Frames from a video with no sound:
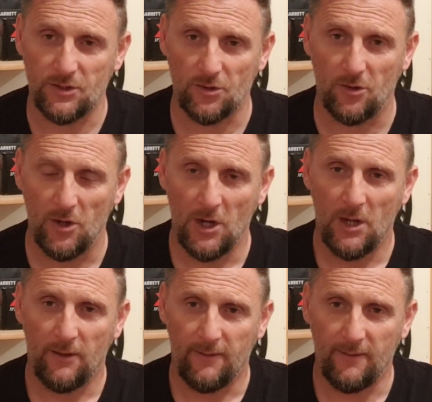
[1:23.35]
So
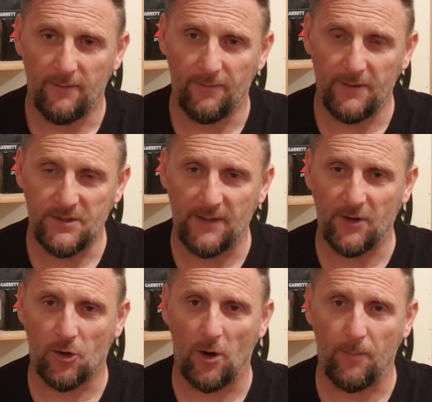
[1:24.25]
they take
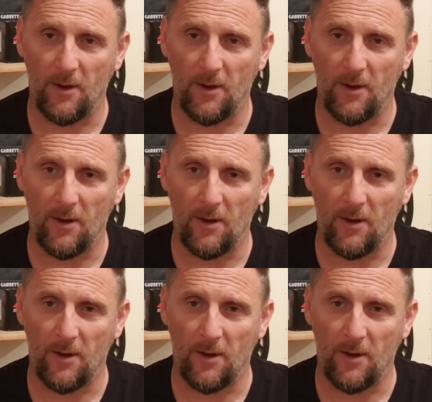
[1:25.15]
the crop